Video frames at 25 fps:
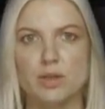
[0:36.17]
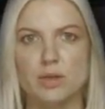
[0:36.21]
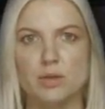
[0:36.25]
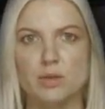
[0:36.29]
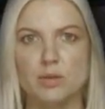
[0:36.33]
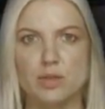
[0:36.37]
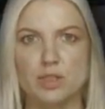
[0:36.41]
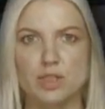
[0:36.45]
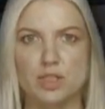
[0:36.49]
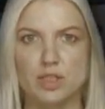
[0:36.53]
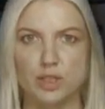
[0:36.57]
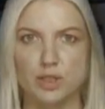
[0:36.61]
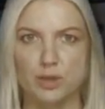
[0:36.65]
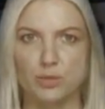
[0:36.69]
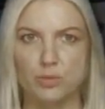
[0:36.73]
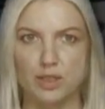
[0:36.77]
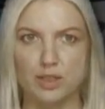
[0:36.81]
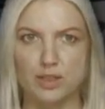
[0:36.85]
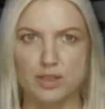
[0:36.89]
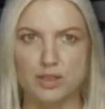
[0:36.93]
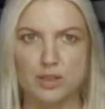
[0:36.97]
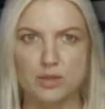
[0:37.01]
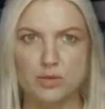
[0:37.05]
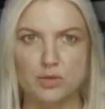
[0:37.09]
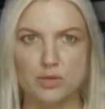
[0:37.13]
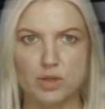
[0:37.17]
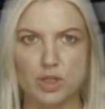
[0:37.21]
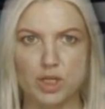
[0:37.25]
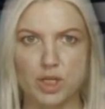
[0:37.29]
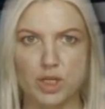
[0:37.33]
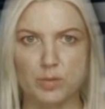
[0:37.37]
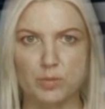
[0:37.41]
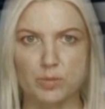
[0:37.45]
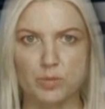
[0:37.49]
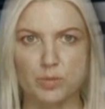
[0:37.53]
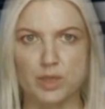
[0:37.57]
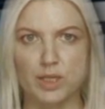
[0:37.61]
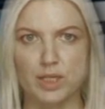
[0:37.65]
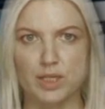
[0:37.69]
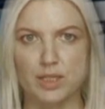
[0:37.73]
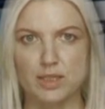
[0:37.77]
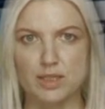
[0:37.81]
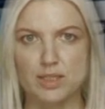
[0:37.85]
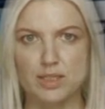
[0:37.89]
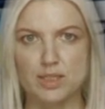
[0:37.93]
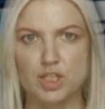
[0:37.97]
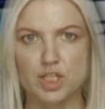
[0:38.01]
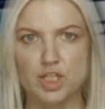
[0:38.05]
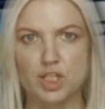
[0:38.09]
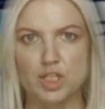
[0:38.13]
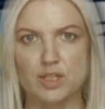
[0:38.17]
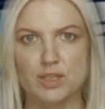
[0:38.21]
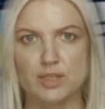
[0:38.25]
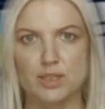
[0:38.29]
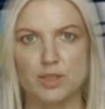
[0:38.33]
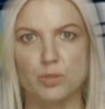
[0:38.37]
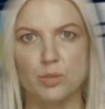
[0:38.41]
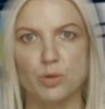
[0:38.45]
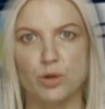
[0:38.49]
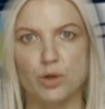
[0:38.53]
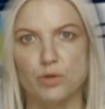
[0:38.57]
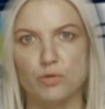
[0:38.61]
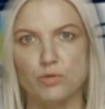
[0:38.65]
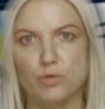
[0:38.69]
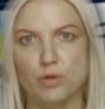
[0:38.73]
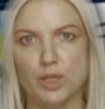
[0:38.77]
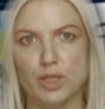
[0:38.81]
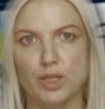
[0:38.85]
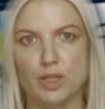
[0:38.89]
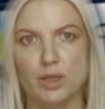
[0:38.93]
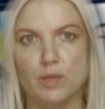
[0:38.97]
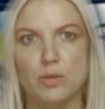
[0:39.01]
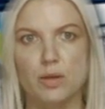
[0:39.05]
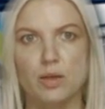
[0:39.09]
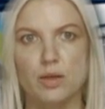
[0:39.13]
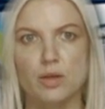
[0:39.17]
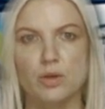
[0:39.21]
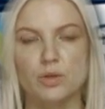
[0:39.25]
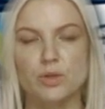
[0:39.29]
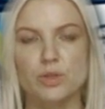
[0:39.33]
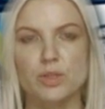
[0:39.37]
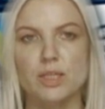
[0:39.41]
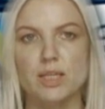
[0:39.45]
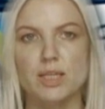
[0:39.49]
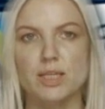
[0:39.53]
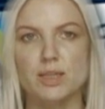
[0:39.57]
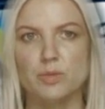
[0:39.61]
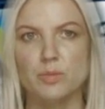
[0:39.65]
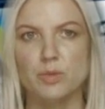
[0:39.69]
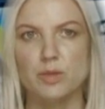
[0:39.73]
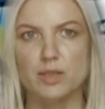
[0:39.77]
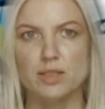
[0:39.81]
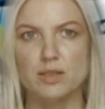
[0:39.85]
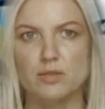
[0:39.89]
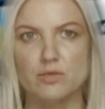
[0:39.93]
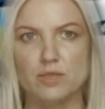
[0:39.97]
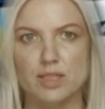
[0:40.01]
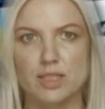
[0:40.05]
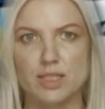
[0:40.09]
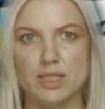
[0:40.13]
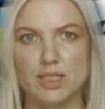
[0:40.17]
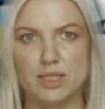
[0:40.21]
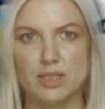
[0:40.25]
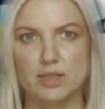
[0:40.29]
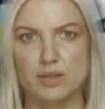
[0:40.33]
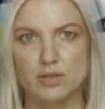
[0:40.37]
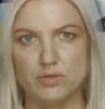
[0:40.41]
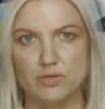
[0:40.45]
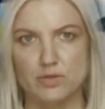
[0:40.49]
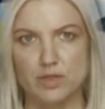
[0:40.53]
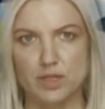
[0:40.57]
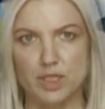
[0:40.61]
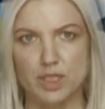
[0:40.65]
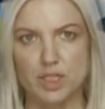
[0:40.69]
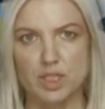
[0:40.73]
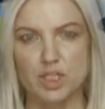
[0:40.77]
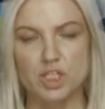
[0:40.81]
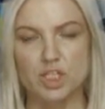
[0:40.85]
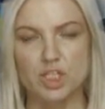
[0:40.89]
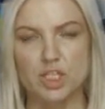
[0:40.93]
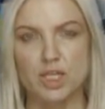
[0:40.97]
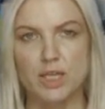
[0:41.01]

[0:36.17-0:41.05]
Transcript: The man was arrested at 18.47. According to the